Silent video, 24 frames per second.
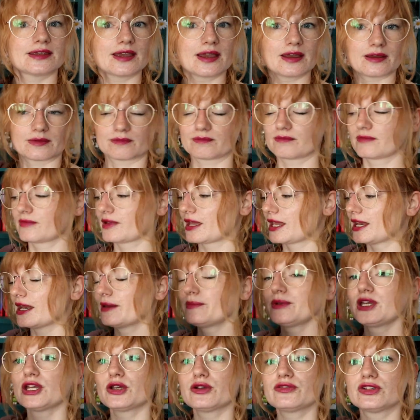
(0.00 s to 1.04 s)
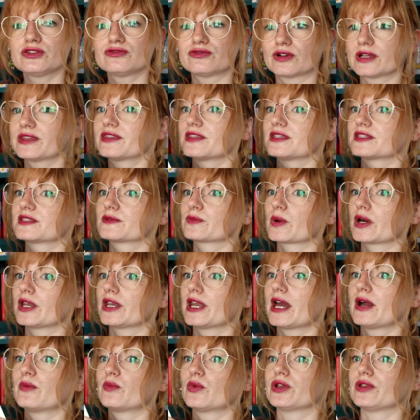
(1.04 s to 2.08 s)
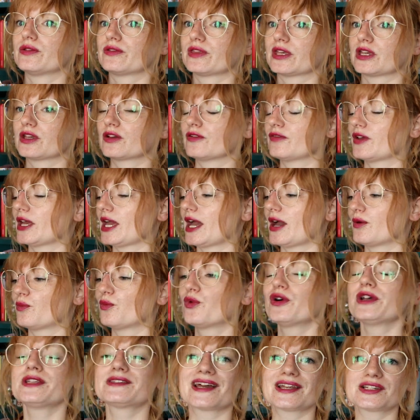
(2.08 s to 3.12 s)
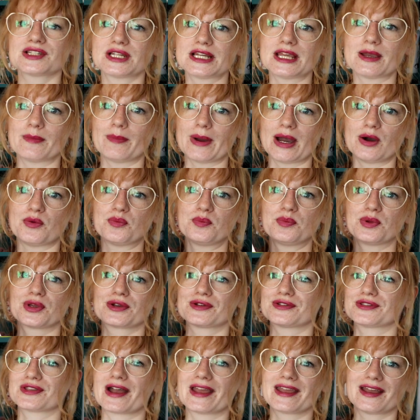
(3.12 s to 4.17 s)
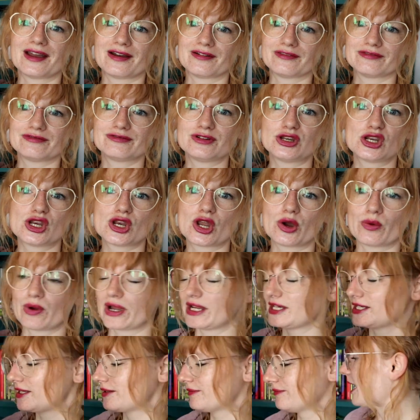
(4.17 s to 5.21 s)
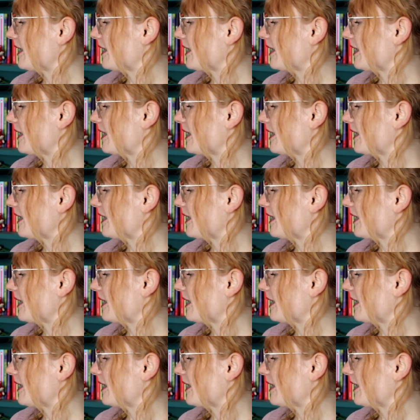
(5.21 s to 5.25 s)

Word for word: yeah. Let me know if you've read this one and what you think of it and what it's actually about, because I have no idea.